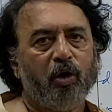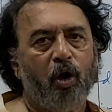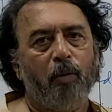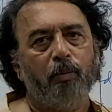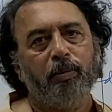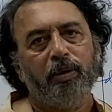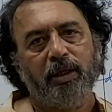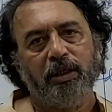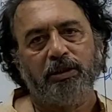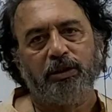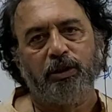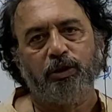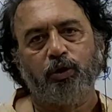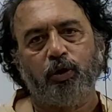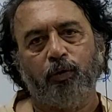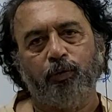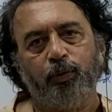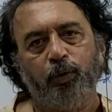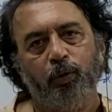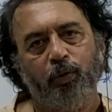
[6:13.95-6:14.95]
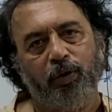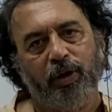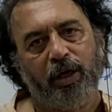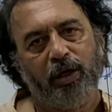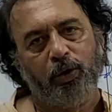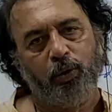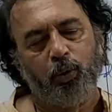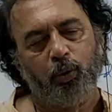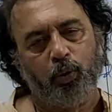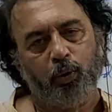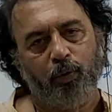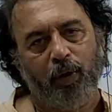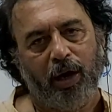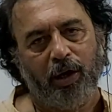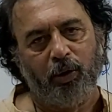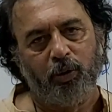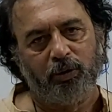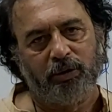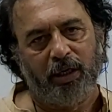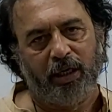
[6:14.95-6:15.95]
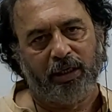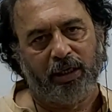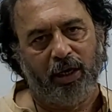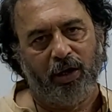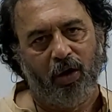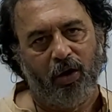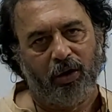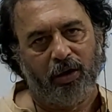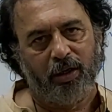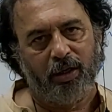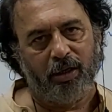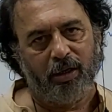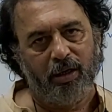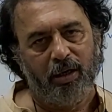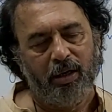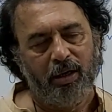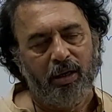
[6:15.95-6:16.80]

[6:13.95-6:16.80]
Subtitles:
combinations of u1 and u2 values that can occur,